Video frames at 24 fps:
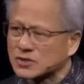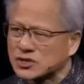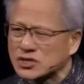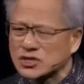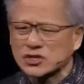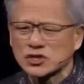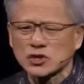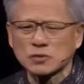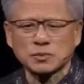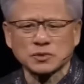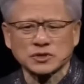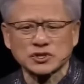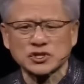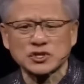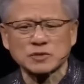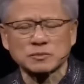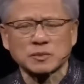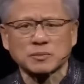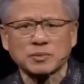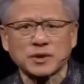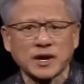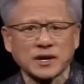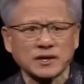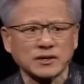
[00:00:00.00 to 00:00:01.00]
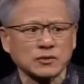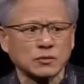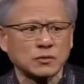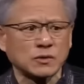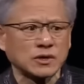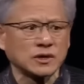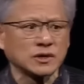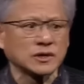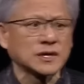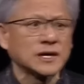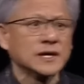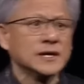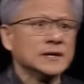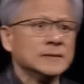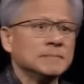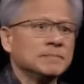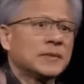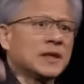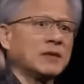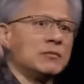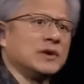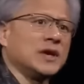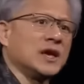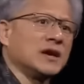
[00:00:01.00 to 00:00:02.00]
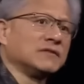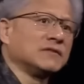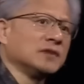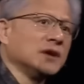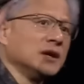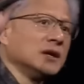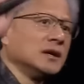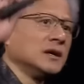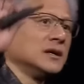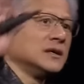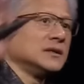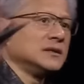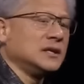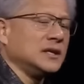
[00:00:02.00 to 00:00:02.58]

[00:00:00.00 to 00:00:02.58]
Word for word: I'm super, super proud of the work. We have